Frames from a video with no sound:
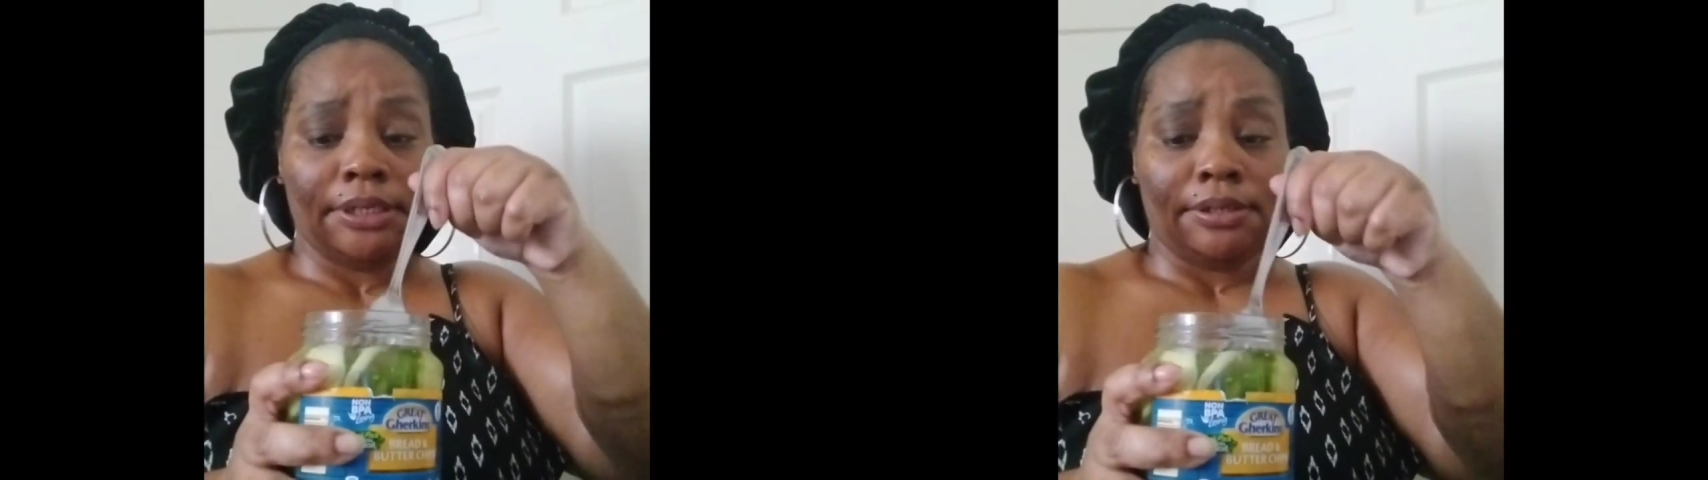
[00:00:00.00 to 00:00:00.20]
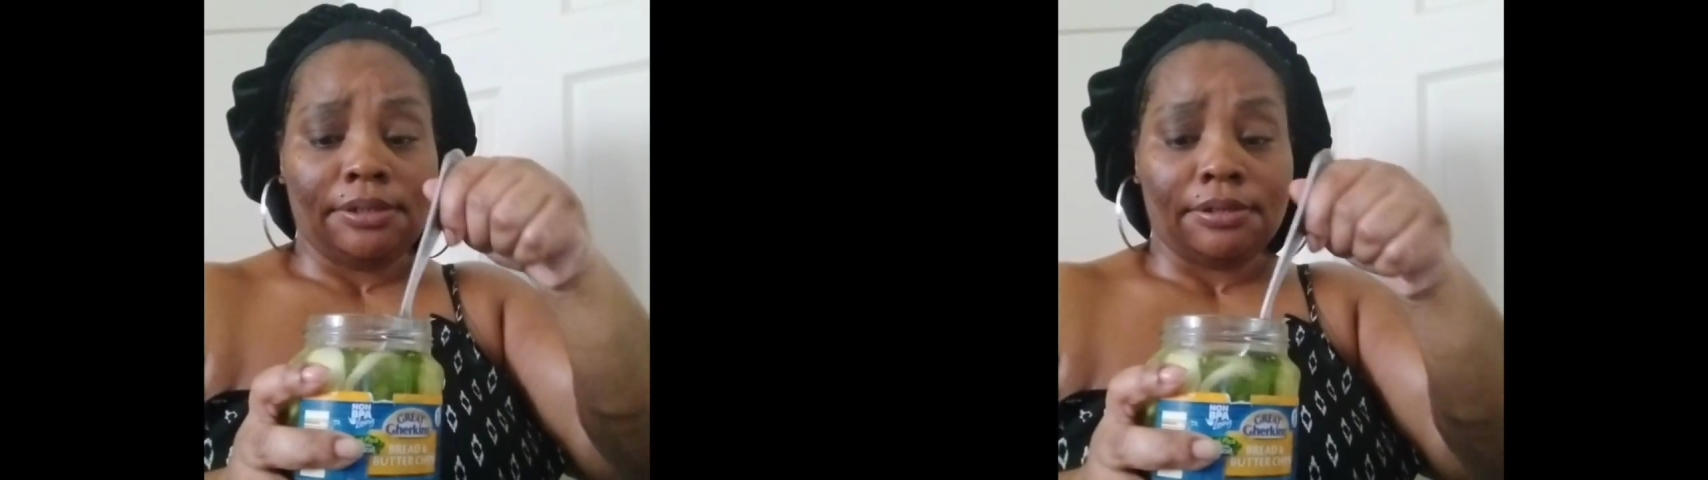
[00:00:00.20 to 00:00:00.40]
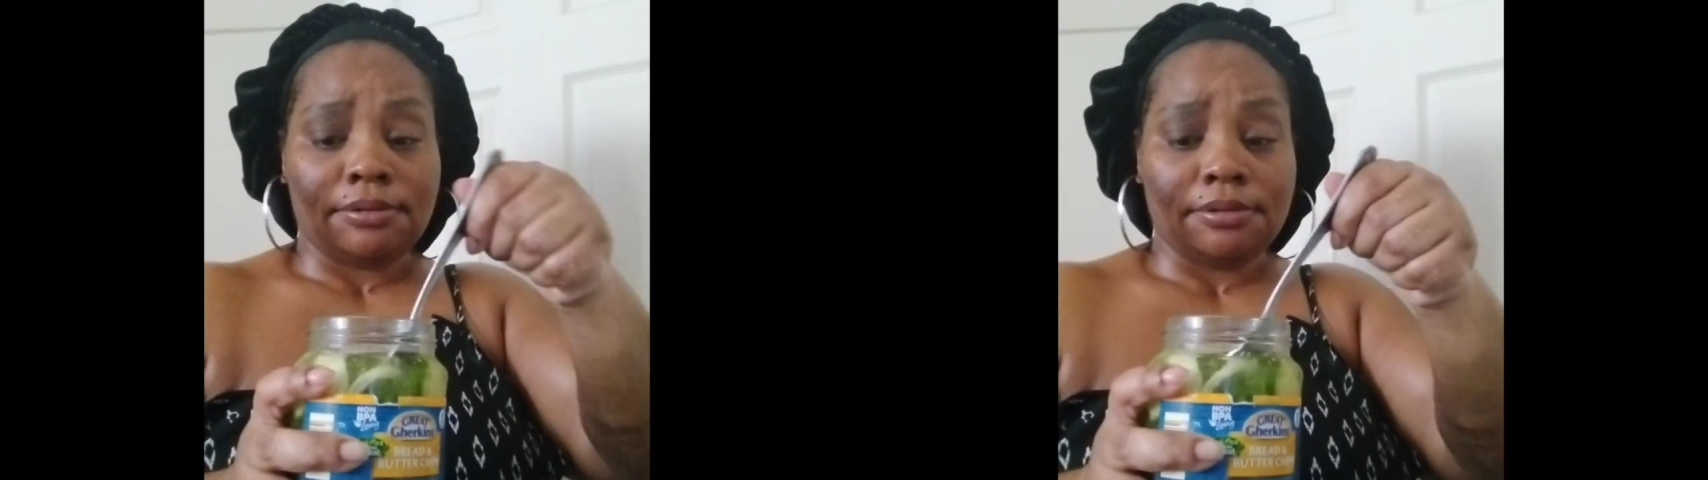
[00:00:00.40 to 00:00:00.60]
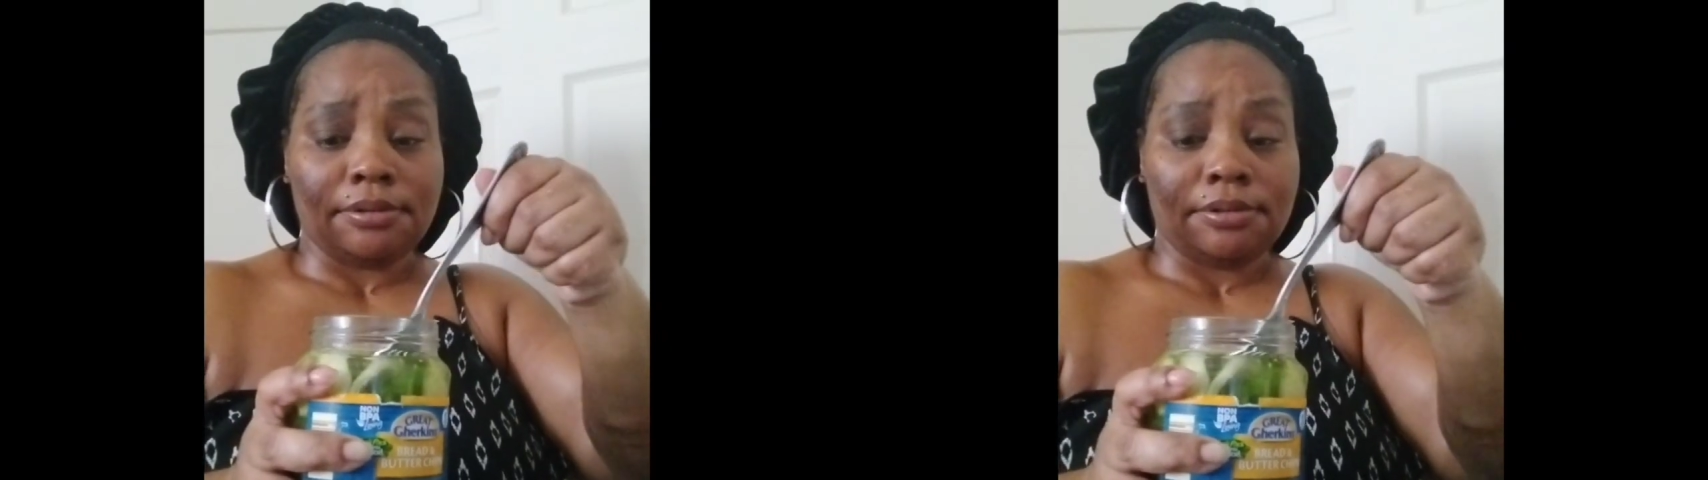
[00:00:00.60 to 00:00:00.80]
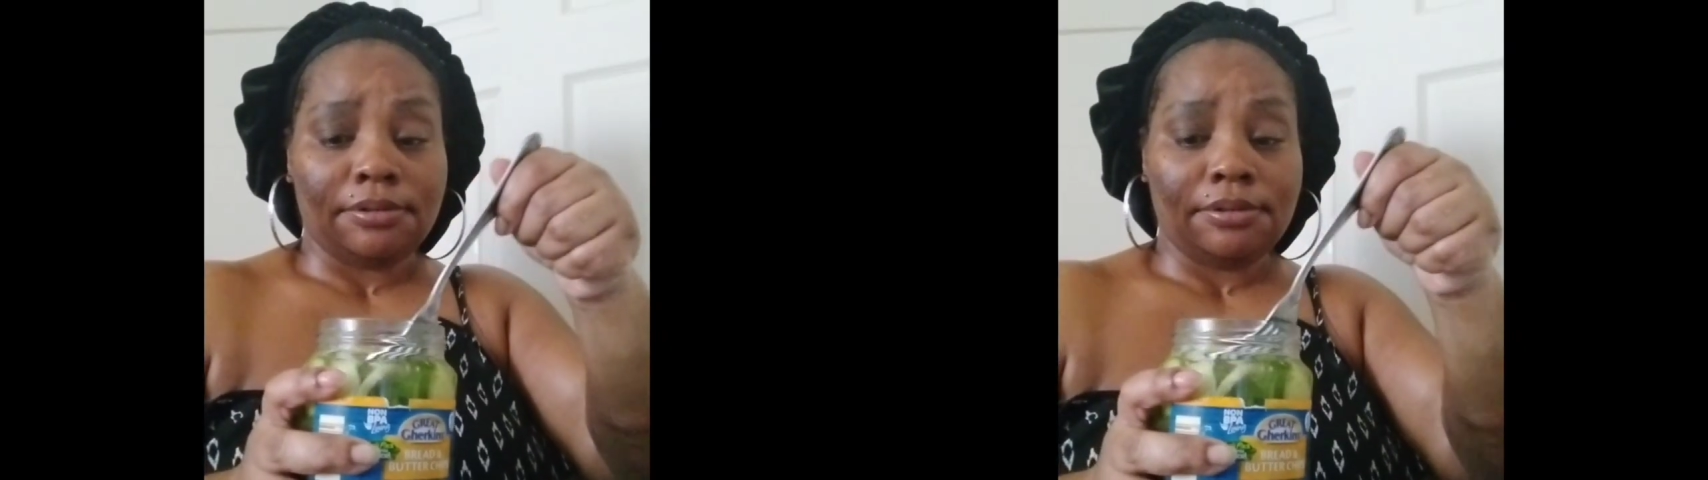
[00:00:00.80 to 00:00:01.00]
Ugh.
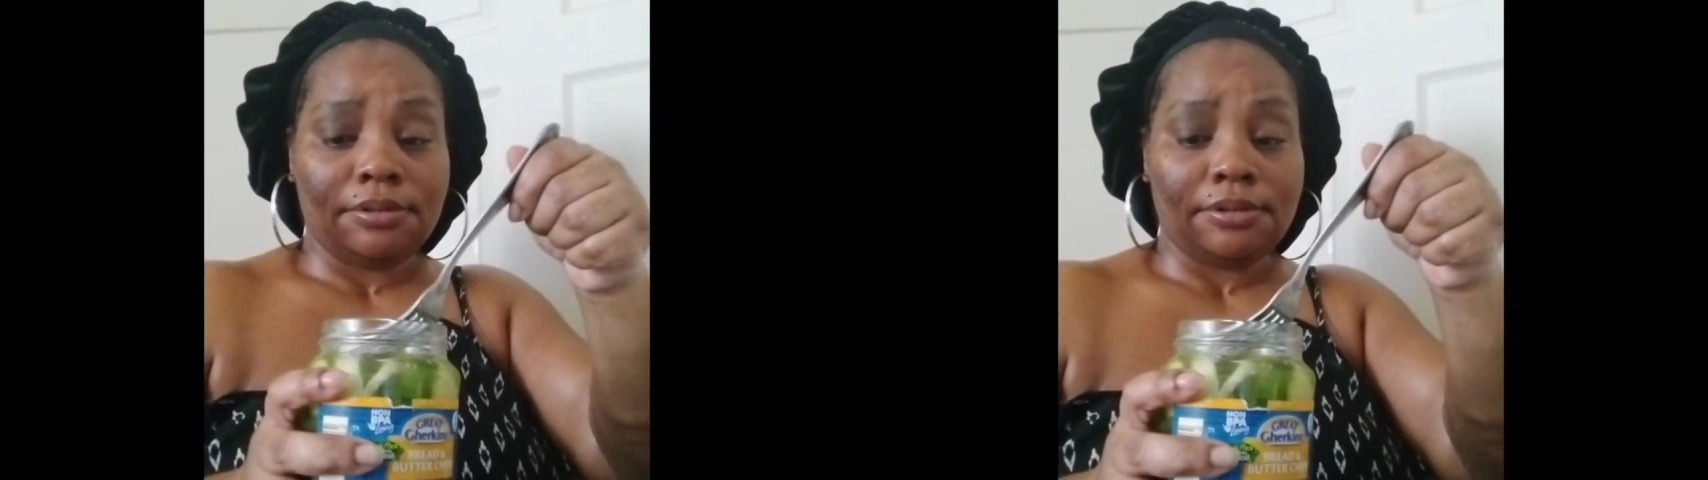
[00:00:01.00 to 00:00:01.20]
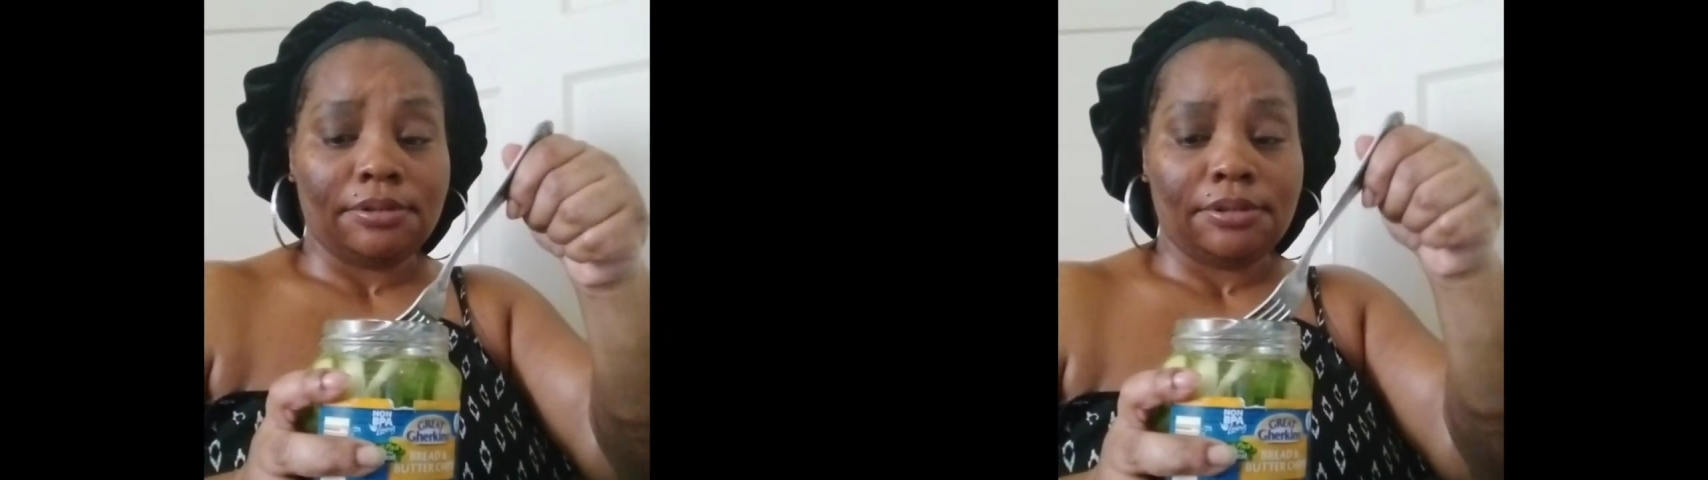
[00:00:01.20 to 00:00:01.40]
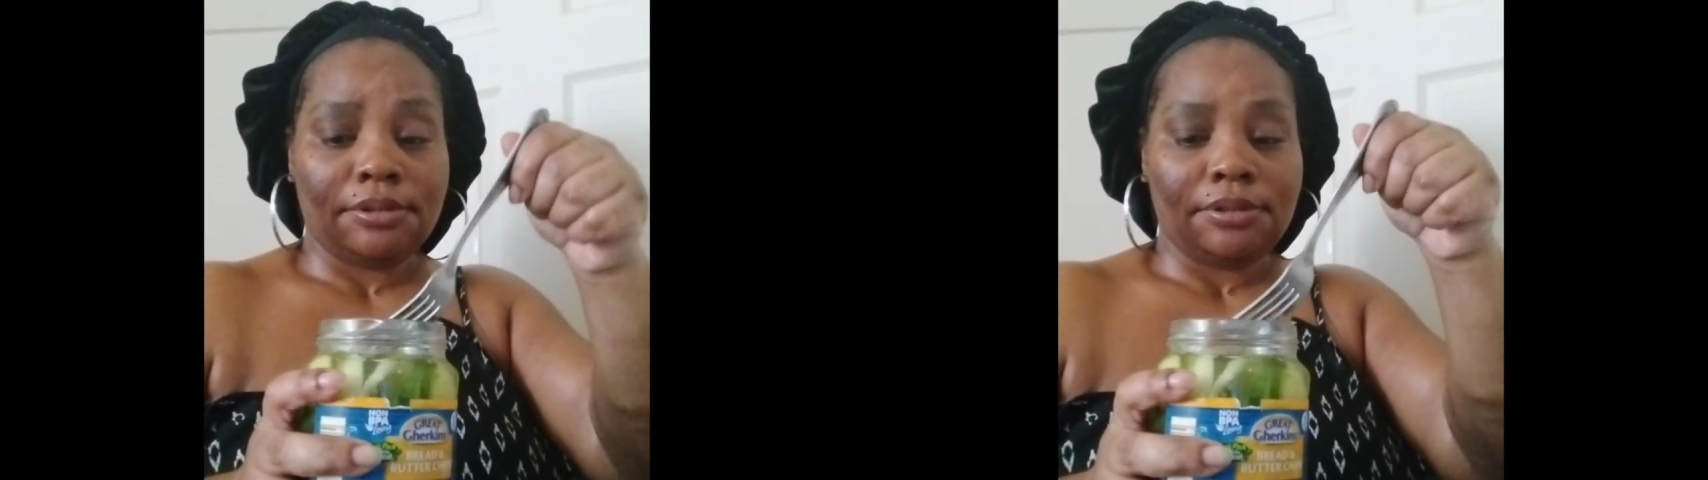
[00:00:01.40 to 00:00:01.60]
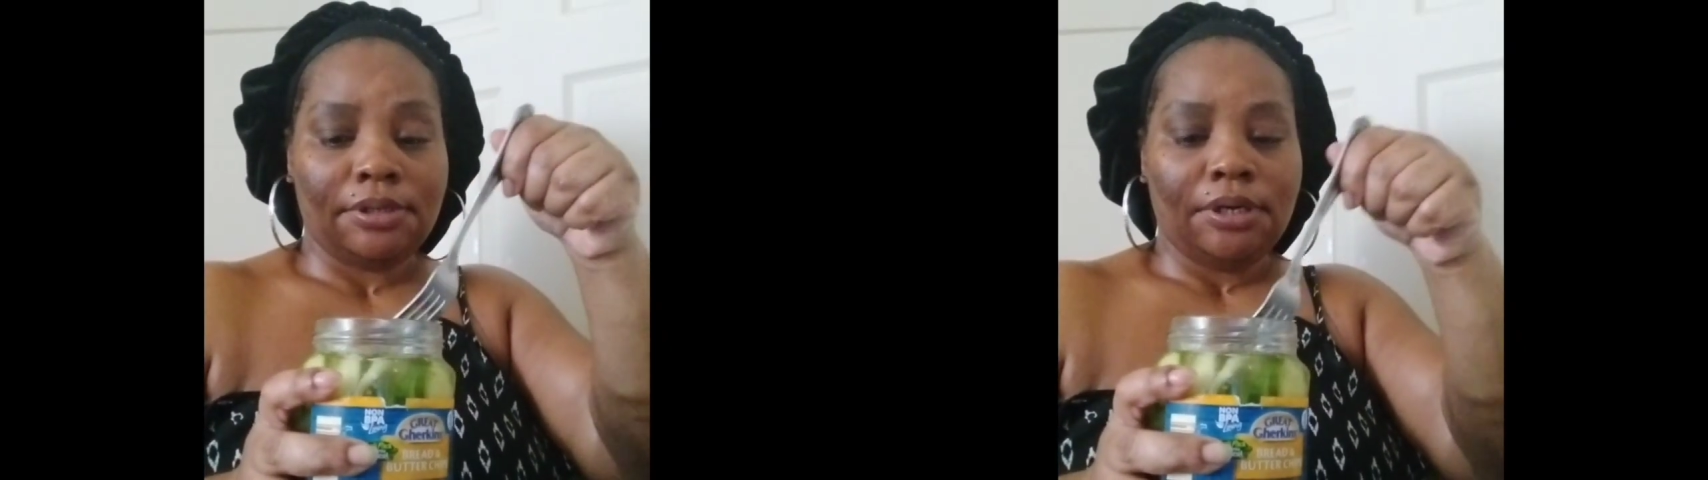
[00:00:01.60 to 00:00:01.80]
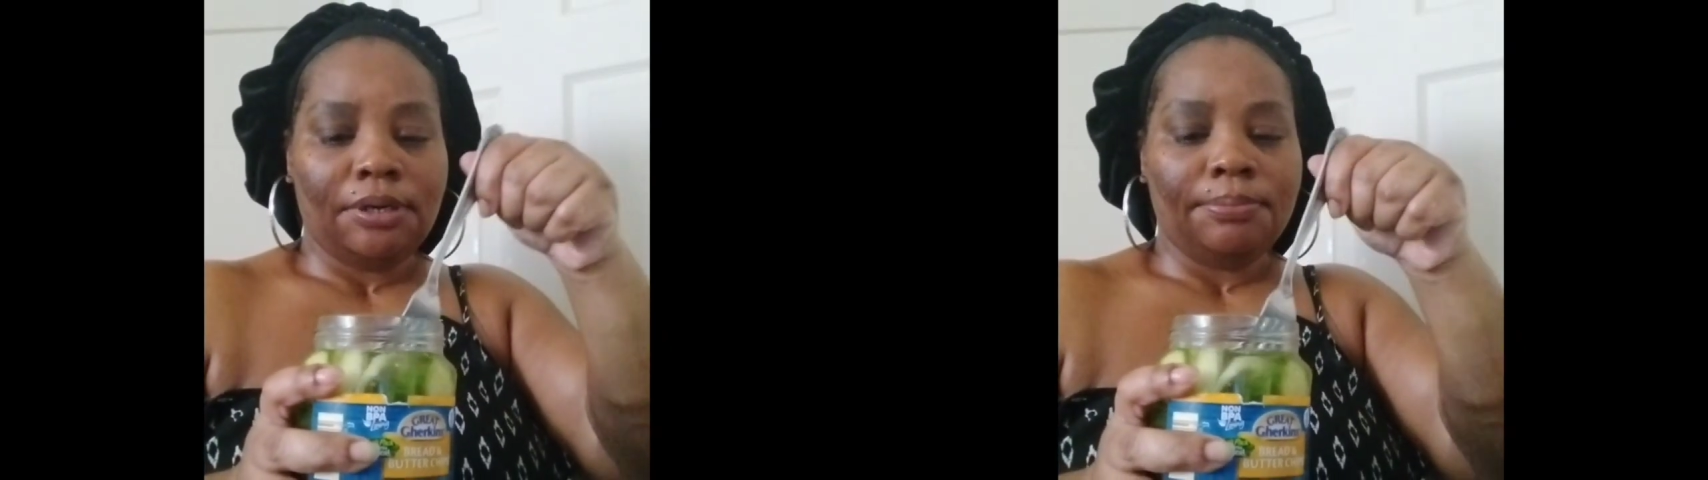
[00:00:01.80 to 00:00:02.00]
But then